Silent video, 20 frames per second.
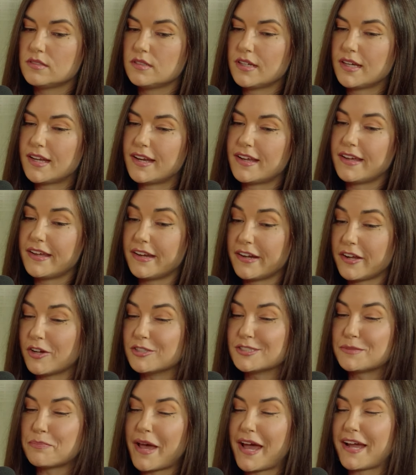and, I, and it
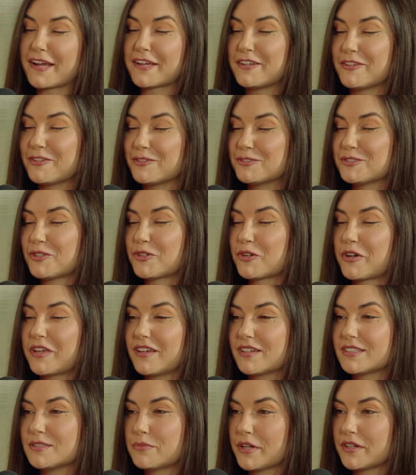goes back into those learning
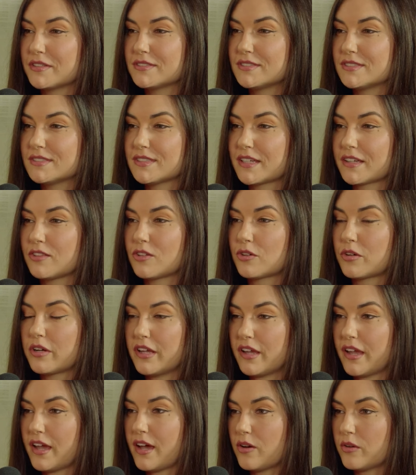experiences, like
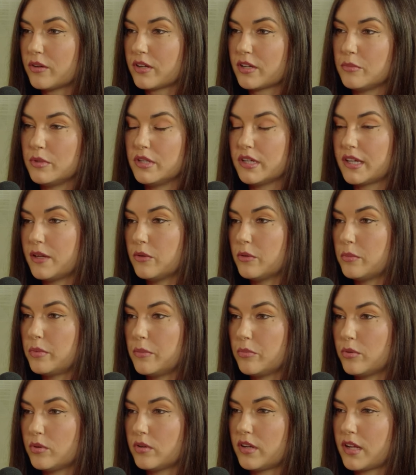learning how to communicate with
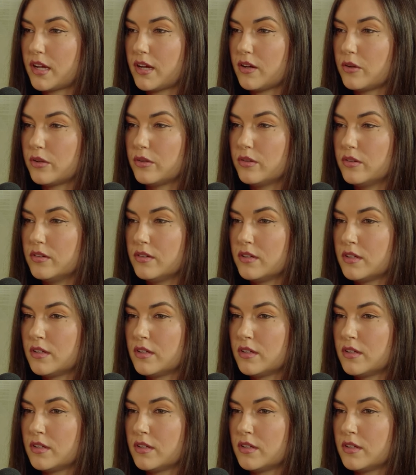people and how to